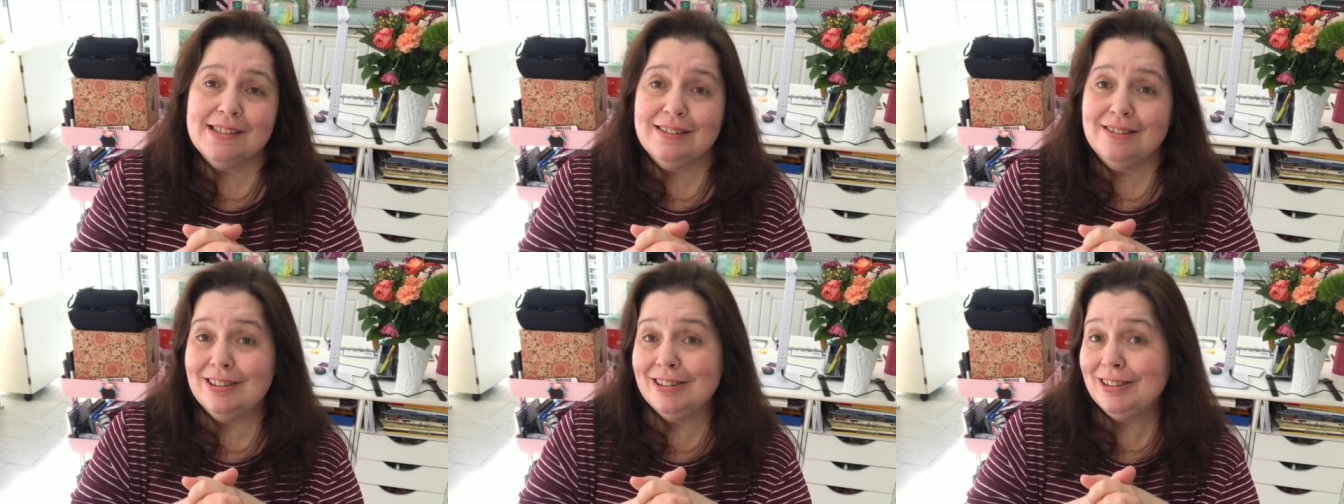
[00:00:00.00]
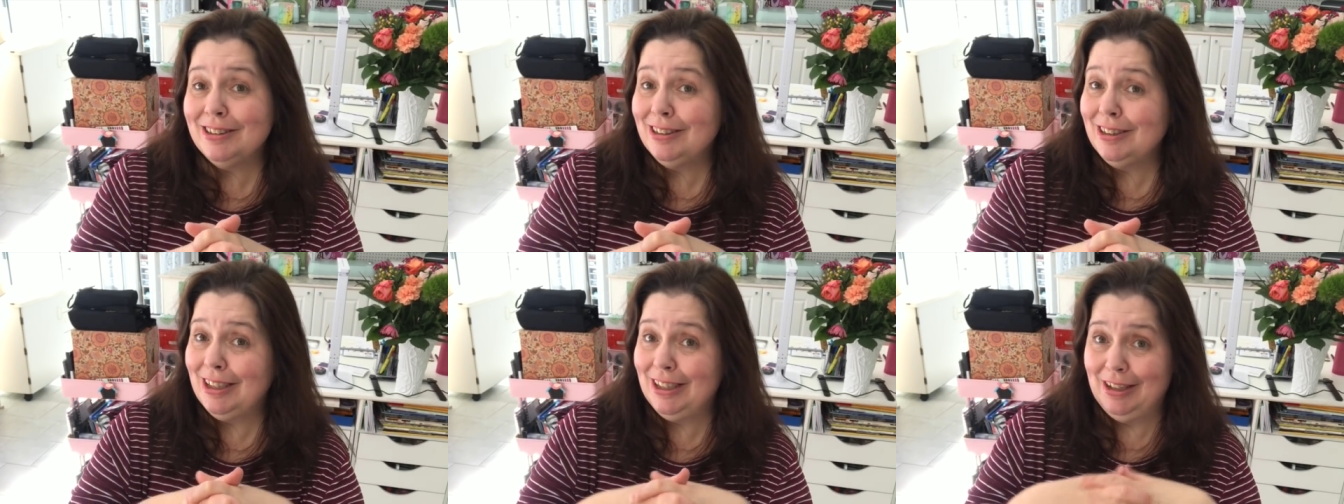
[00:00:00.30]
And I
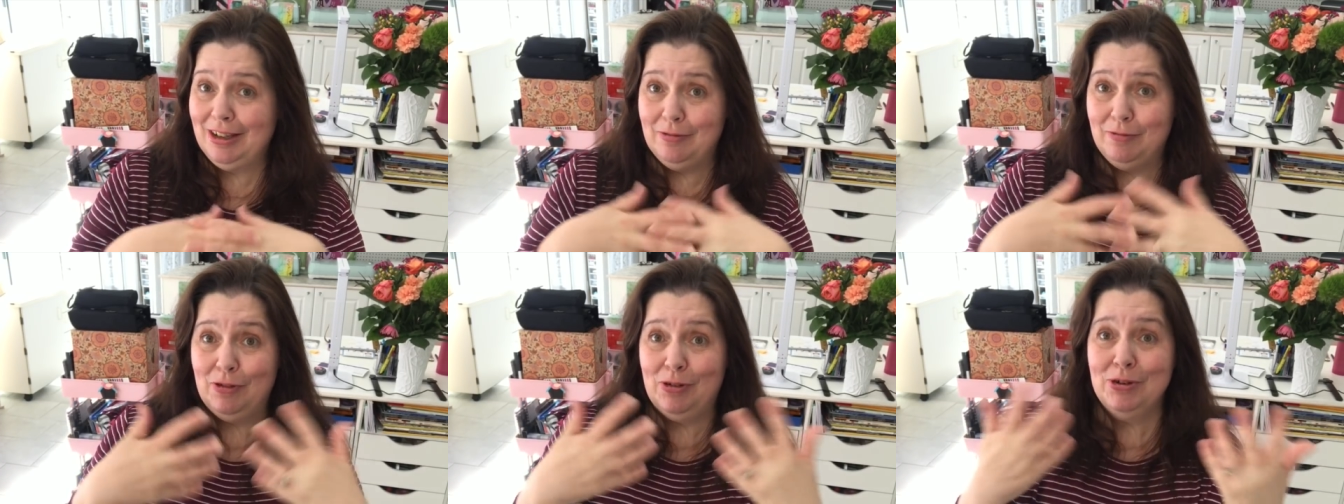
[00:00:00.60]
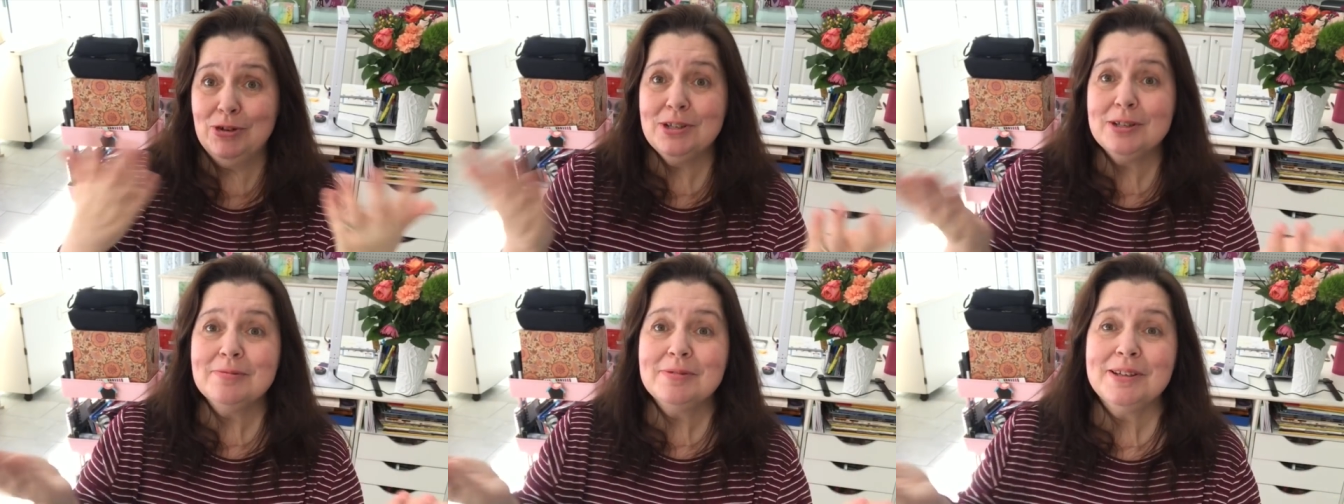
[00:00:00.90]
was like, yeah, of
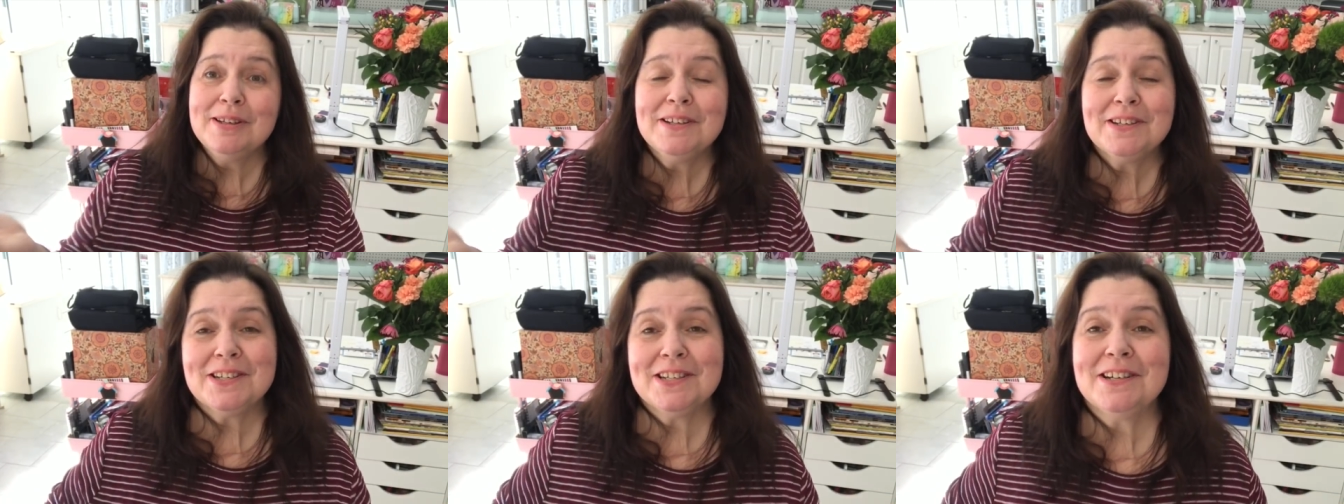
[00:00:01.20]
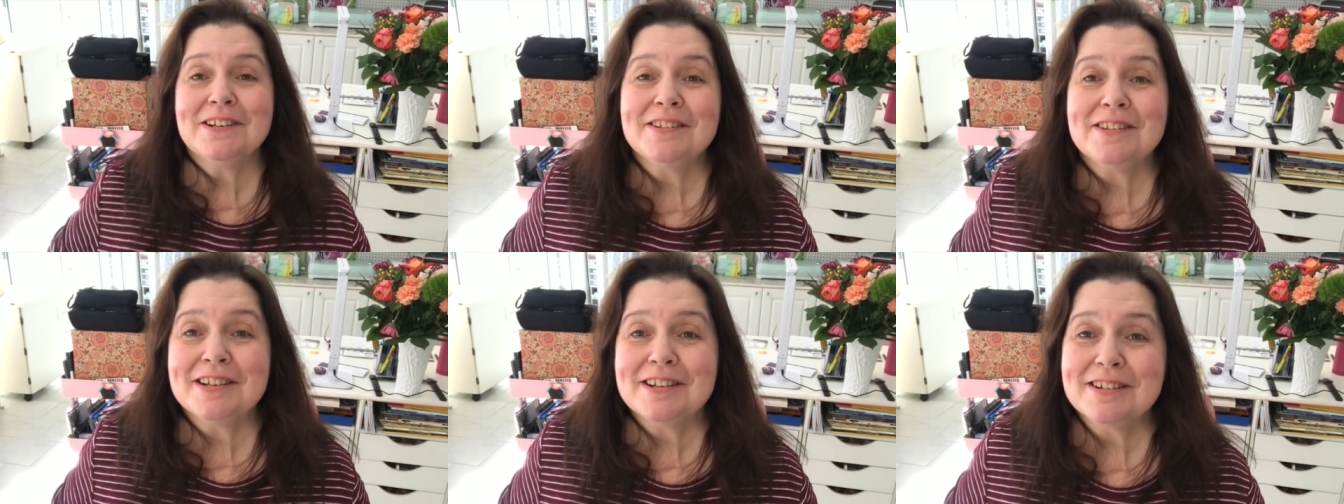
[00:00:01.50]
course I'm gonna
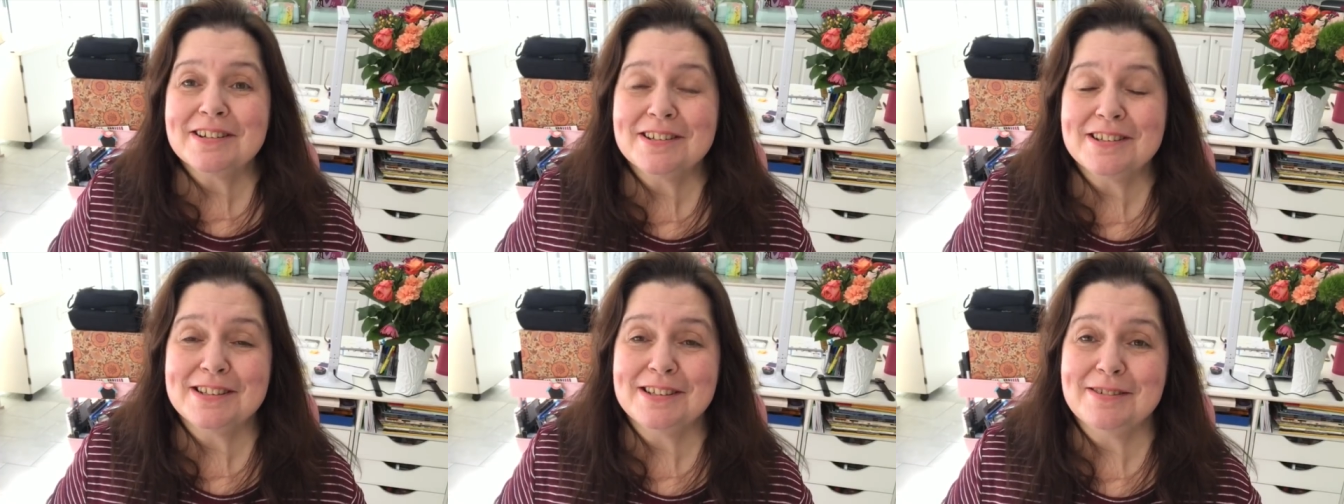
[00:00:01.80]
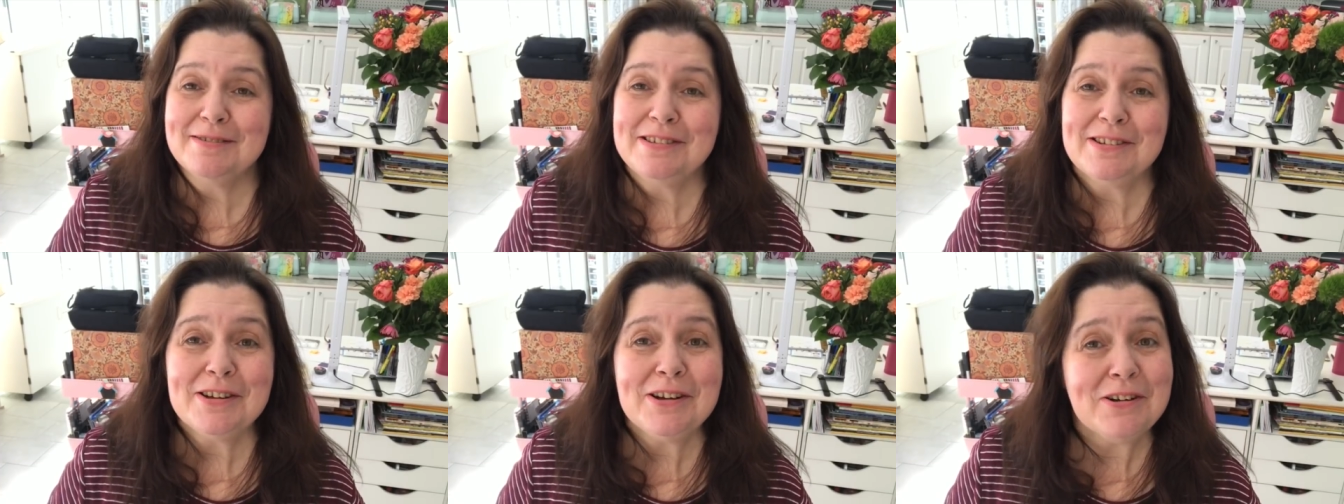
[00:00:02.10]
share that because
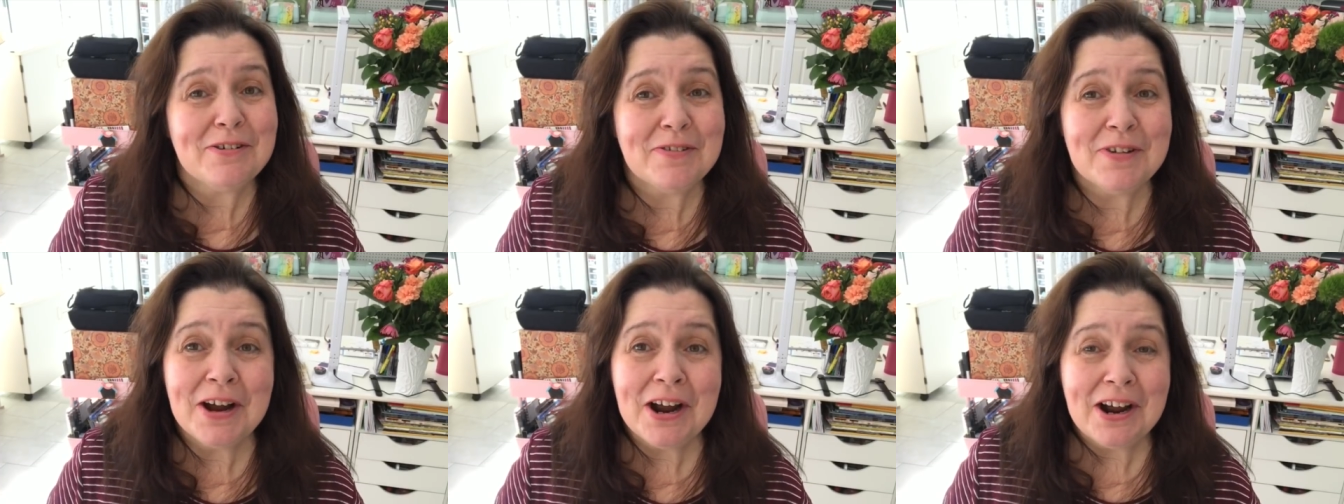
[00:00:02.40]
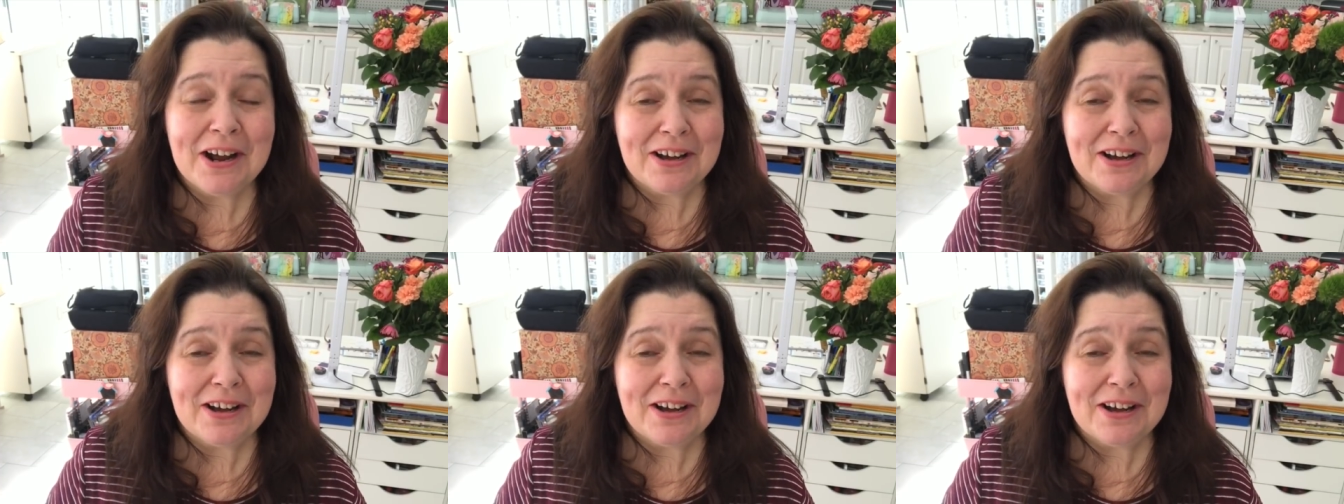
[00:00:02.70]
I know